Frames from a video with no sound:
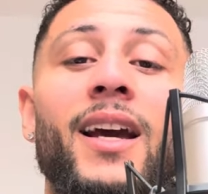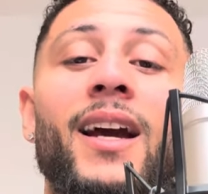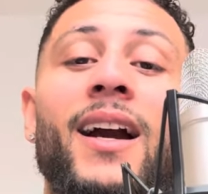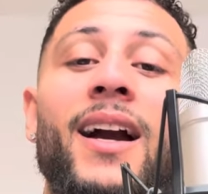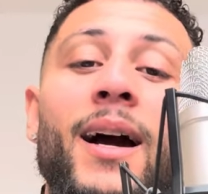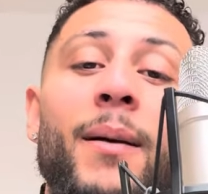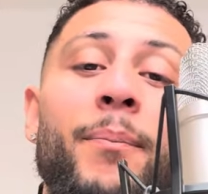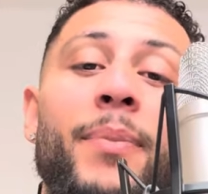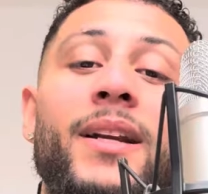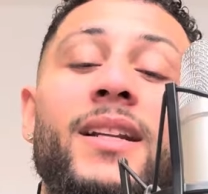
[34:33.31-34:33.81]

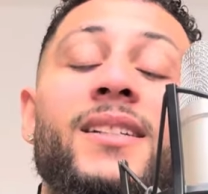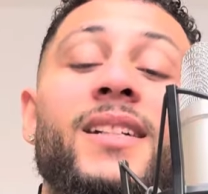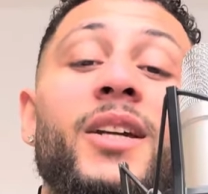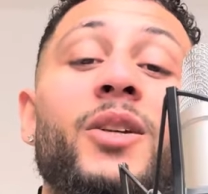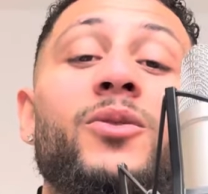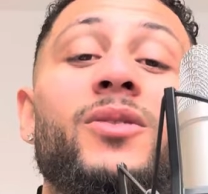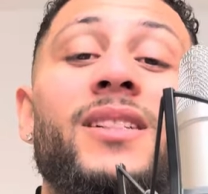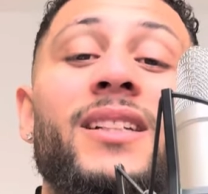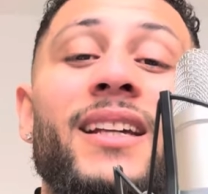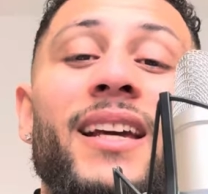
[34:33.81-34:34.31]
Companies are
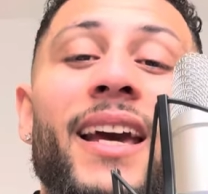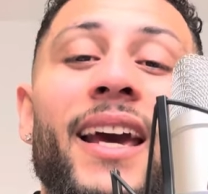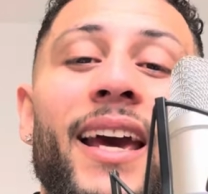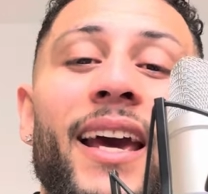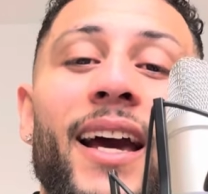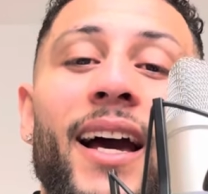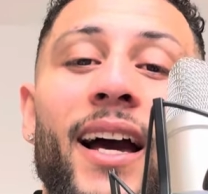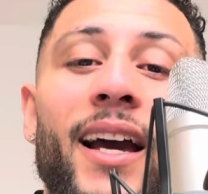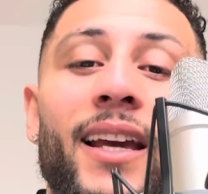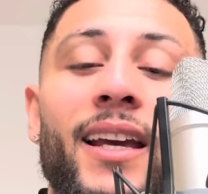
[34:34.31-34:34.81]
using
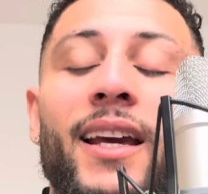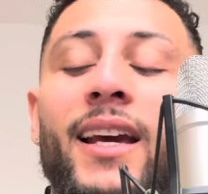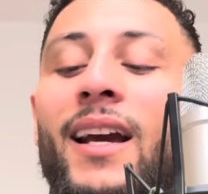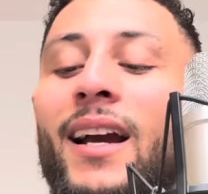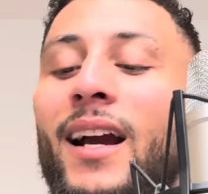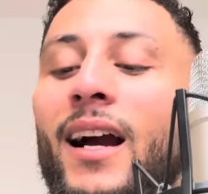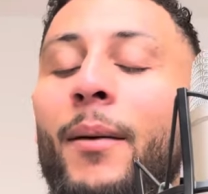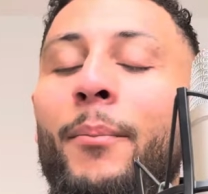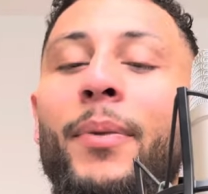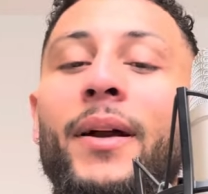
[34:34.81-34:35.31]
AI.
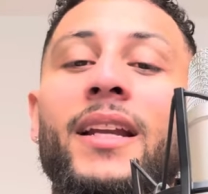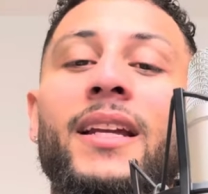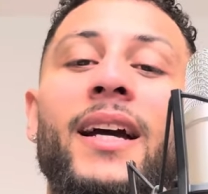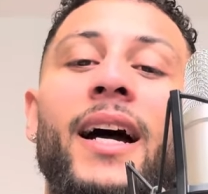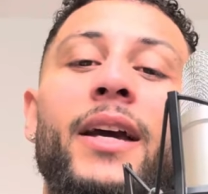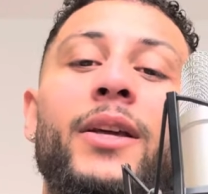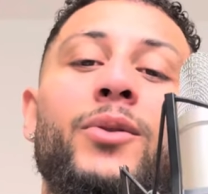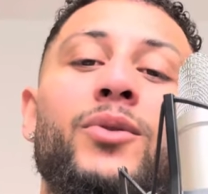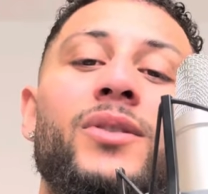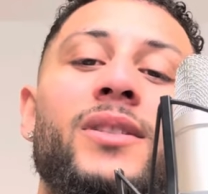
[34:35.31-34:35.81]
Companies are
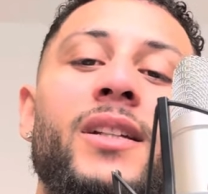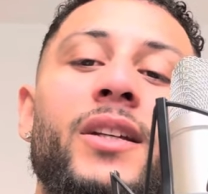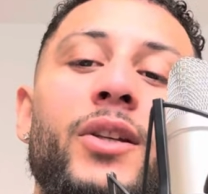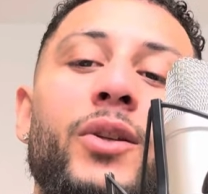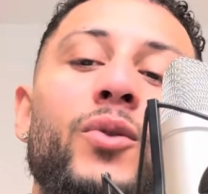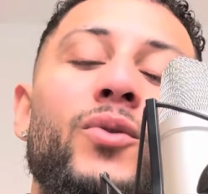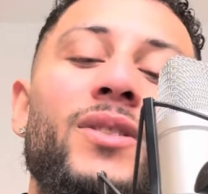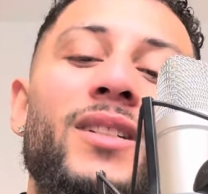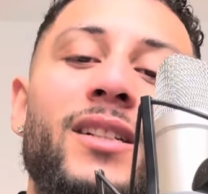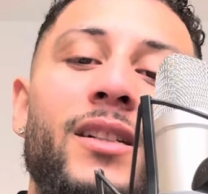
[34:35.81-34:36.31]
using
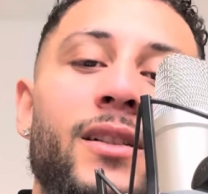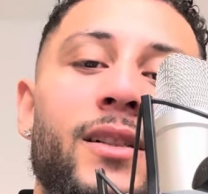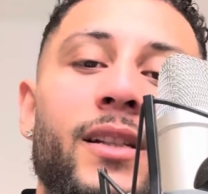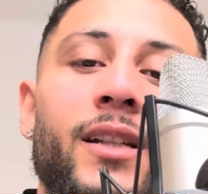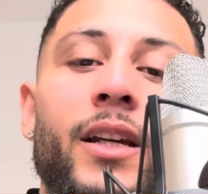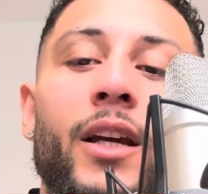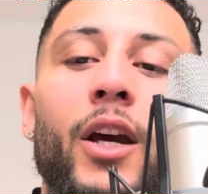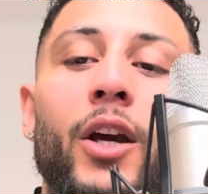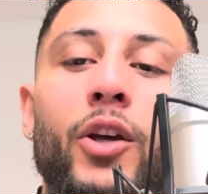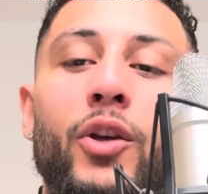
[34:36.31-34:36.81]
UGC,
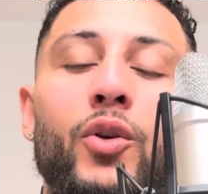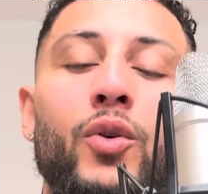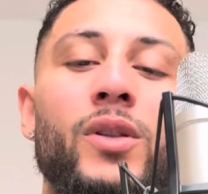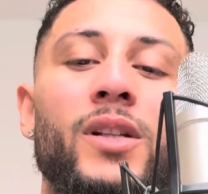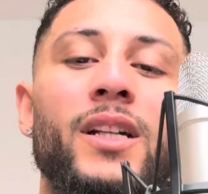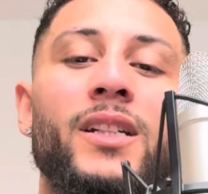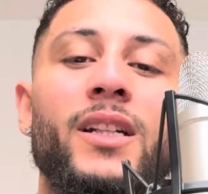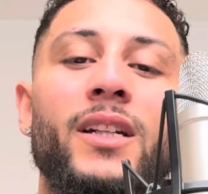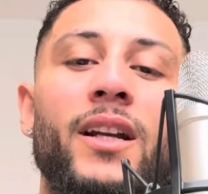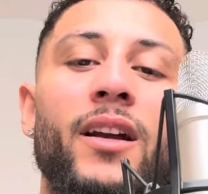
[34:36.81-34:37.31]

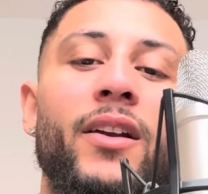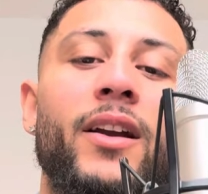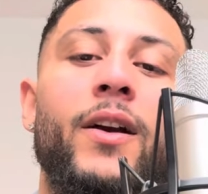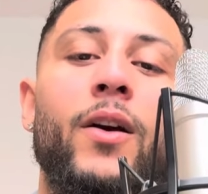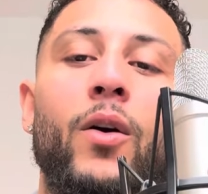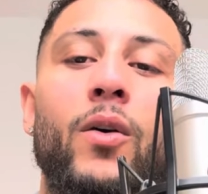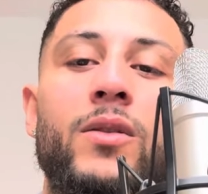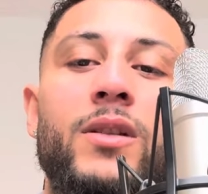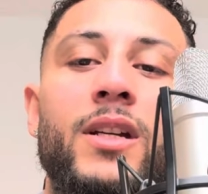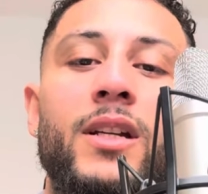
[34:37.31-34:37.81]
user-generated
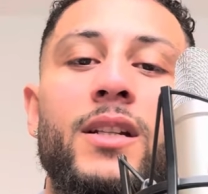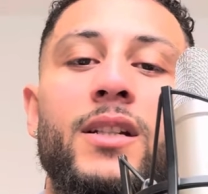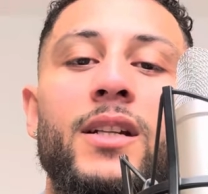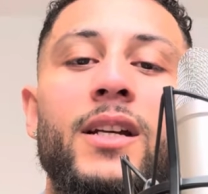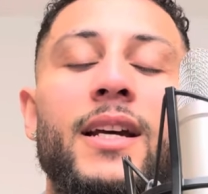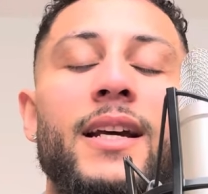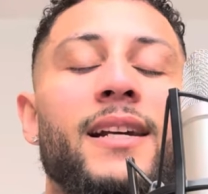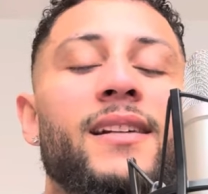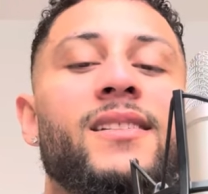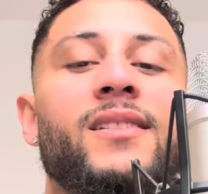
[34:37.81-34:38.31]
content,
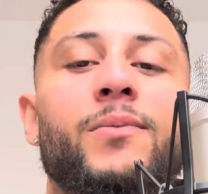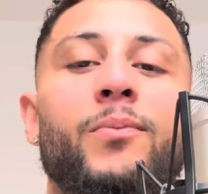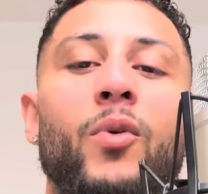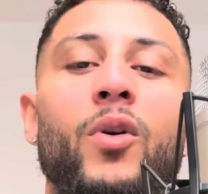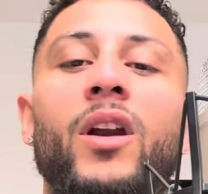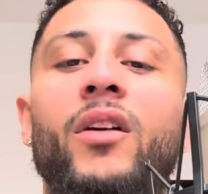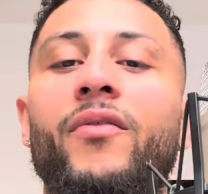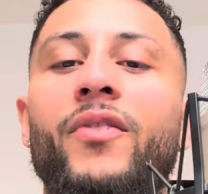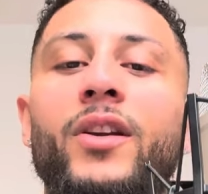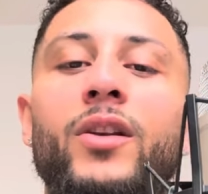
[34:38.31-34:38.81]

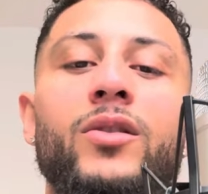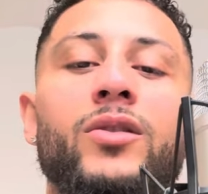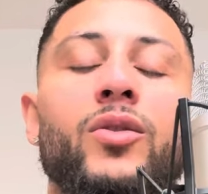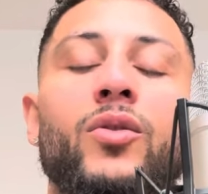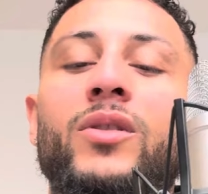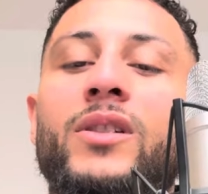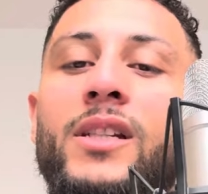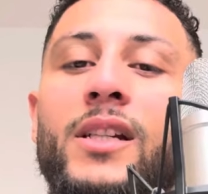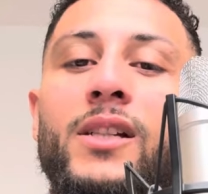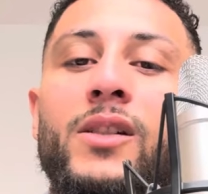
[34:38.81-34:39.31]
smaller videos
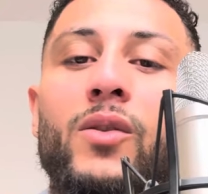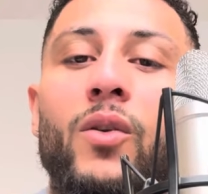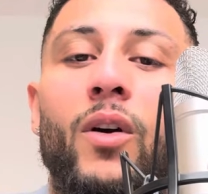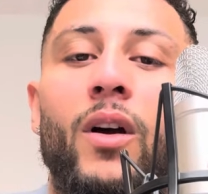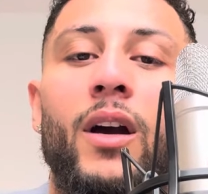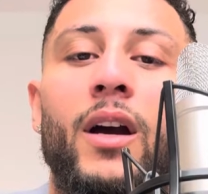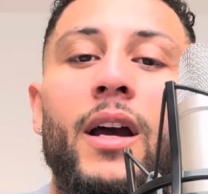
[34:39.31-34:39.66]
on TikTok.